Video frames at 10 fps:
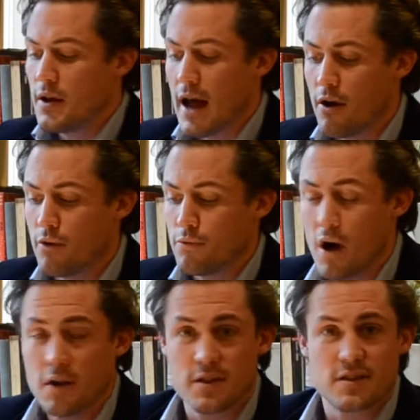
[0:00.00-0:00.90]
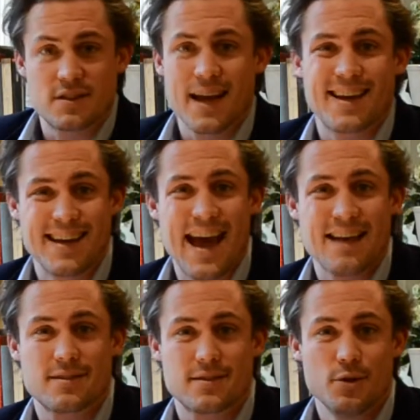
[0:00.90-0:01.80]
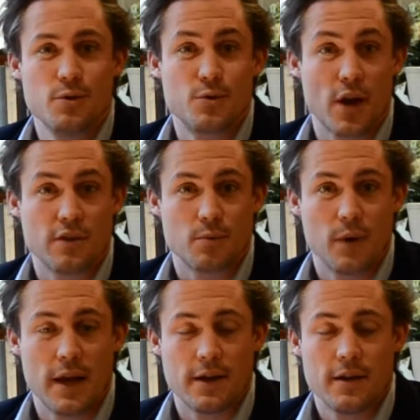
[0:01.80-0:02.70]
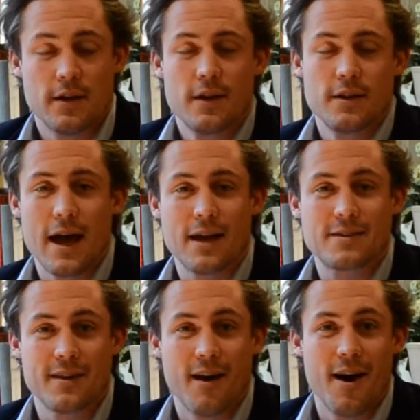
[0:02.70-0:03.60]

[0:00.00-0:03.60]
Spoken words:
Now, rather than second guess who's going to win that